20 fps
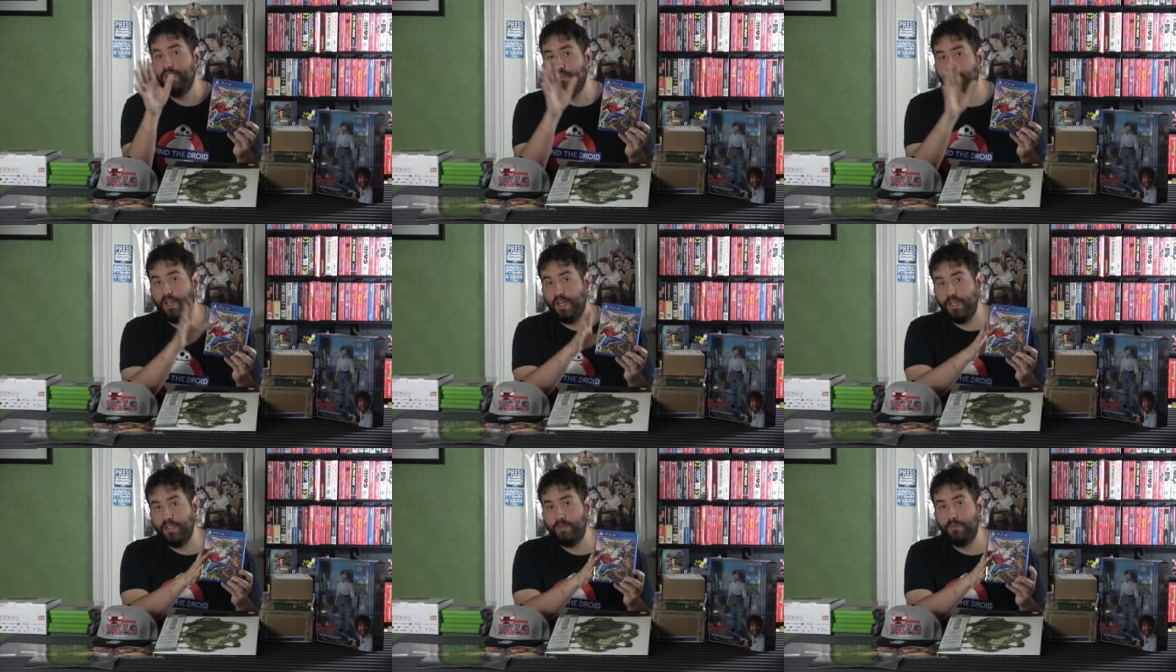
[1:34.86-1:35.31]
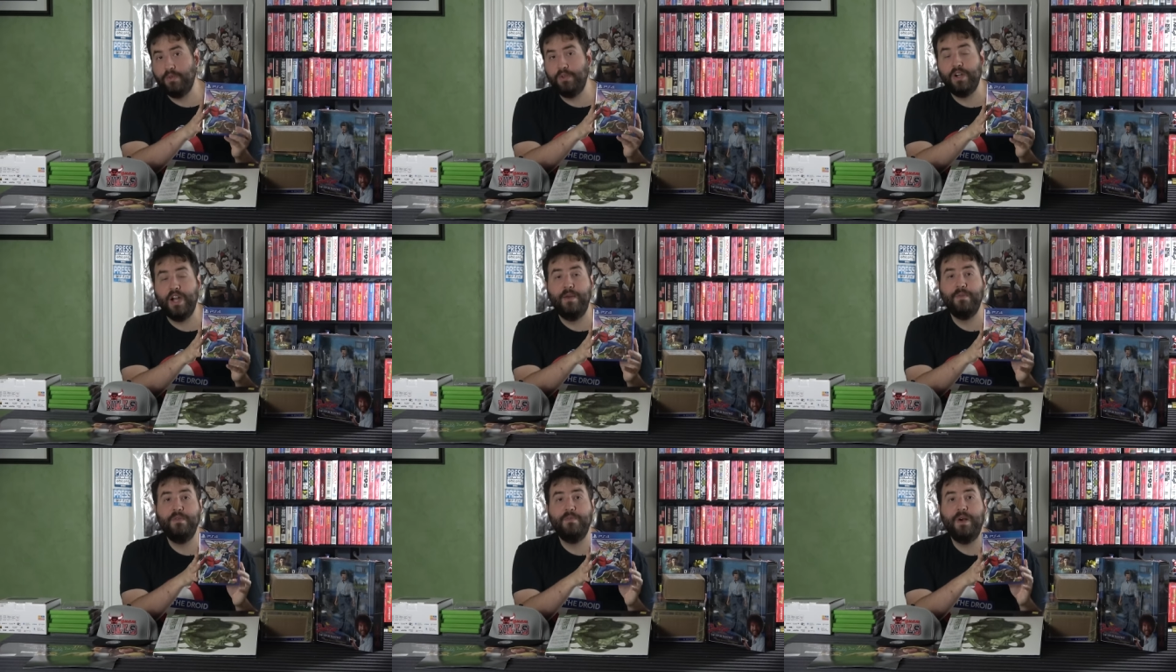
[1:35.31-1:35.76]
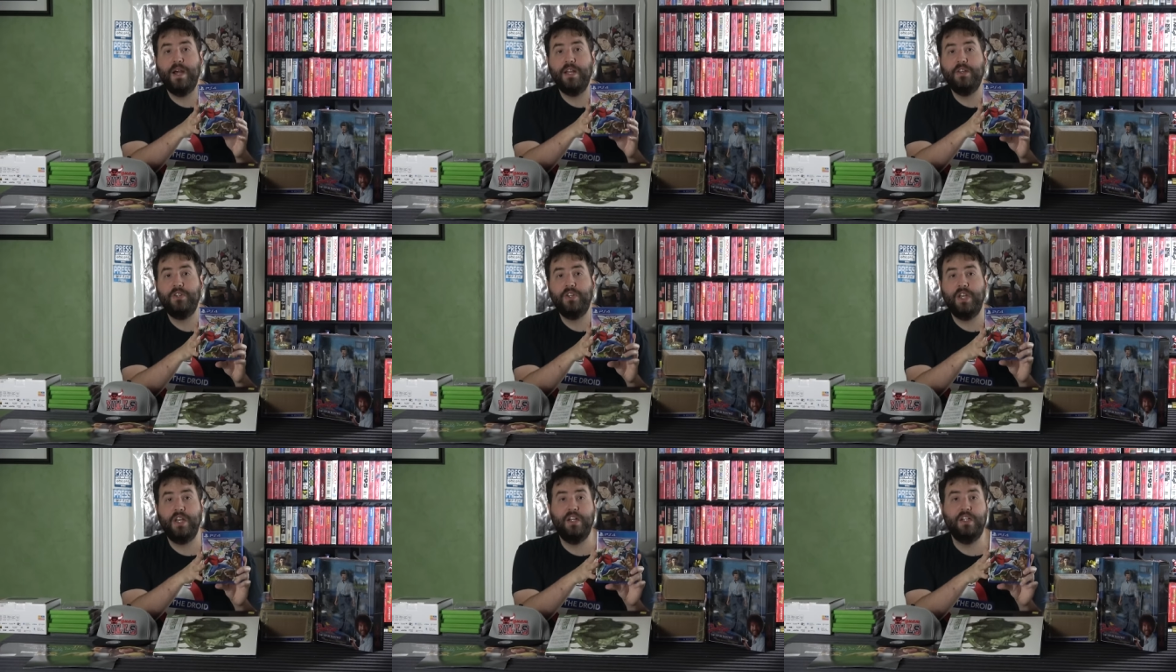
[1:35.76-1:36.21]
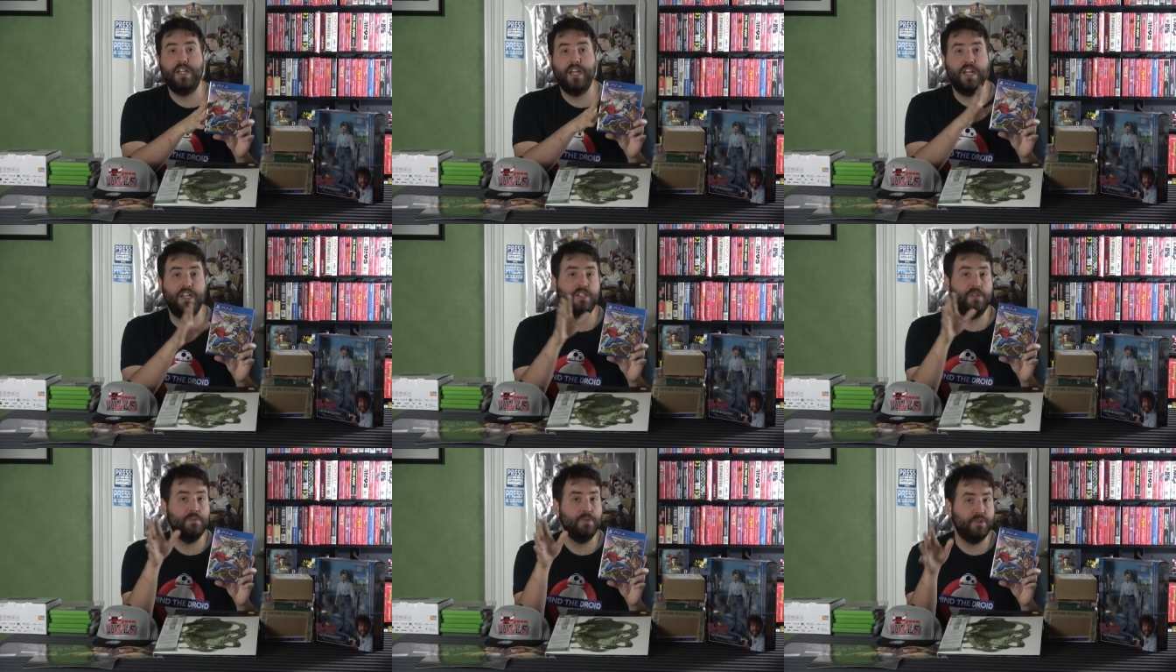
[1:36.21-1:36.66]
uh, subscribe to my channel
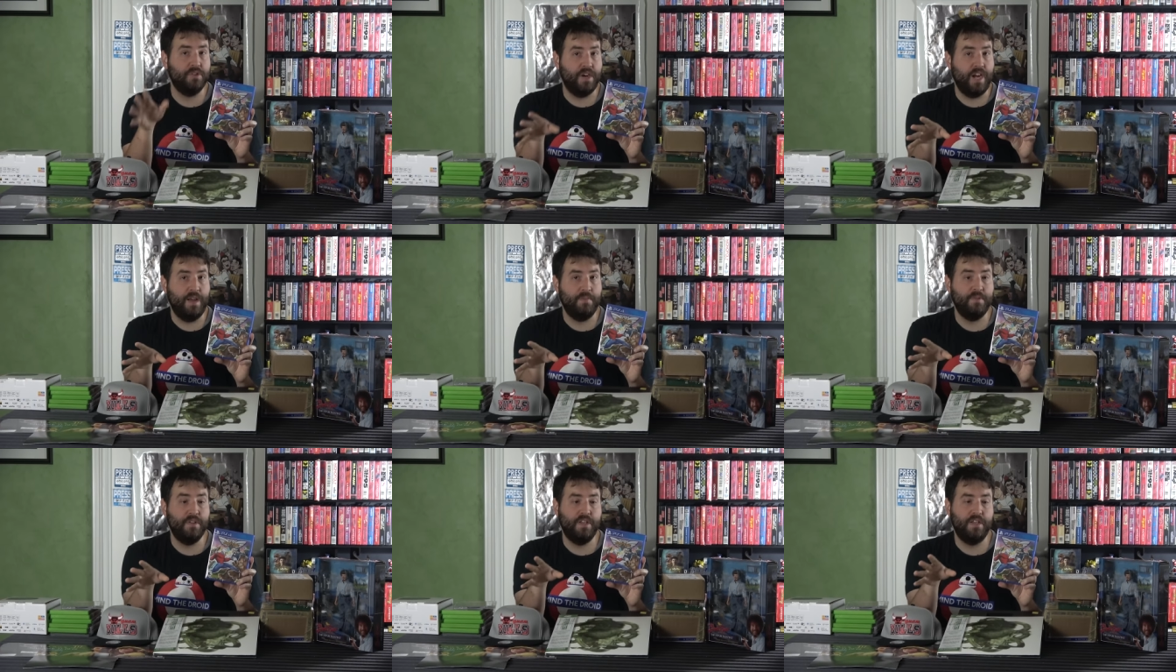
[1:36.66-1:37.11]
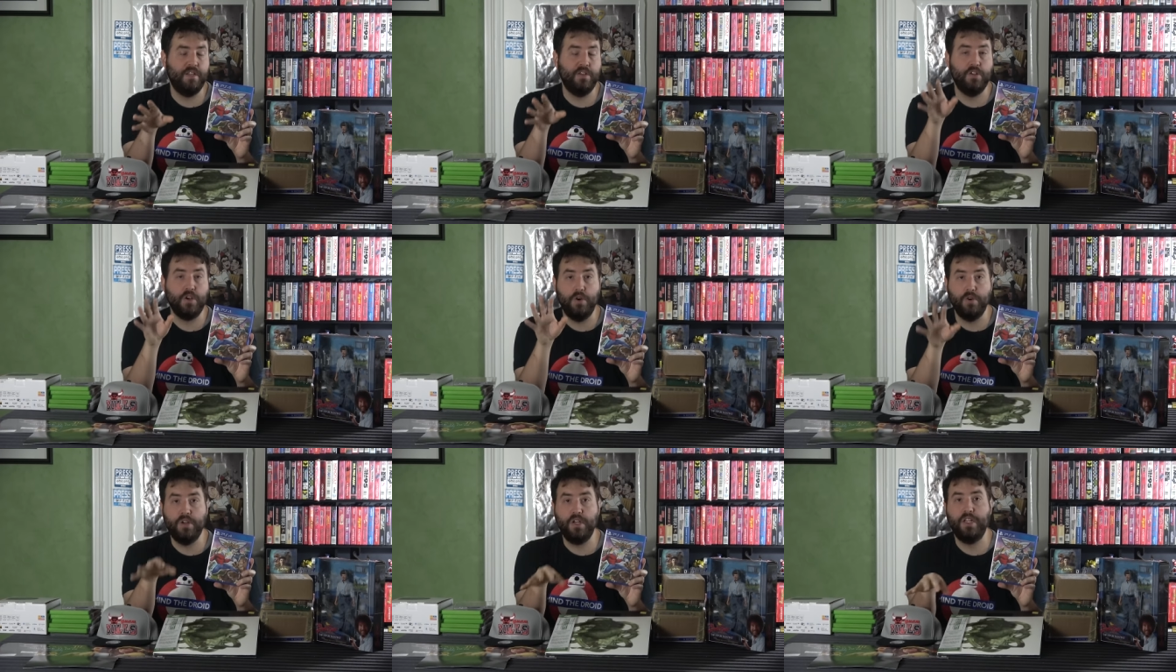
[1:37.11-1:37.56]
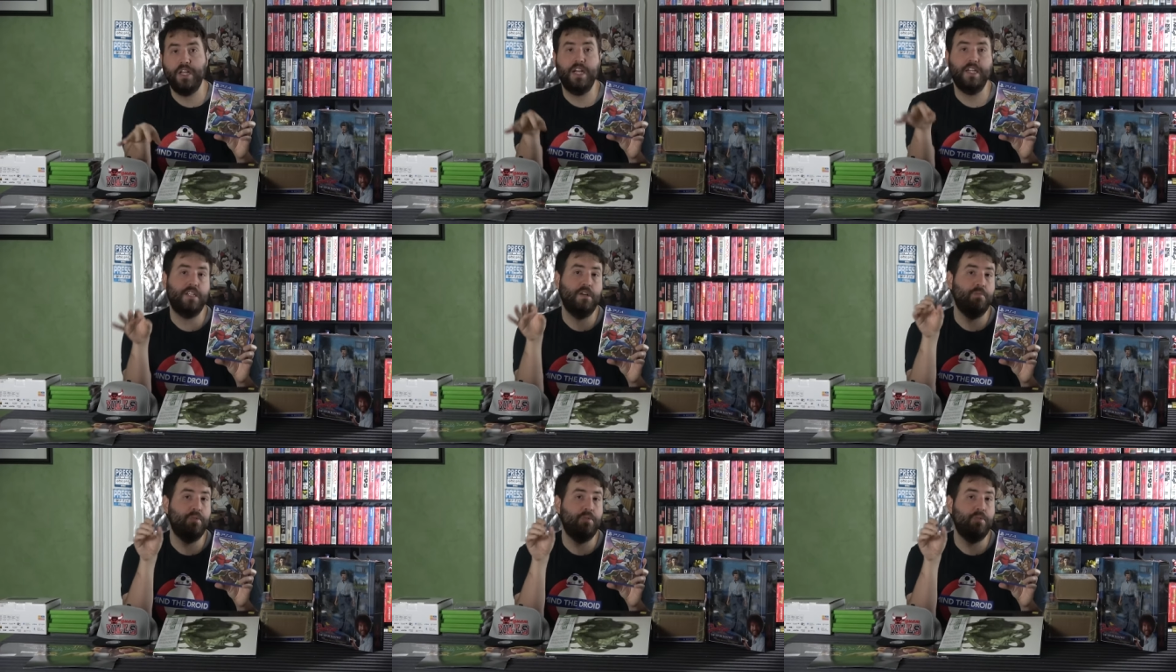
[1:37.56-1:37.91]
and subscribe to Go Collect.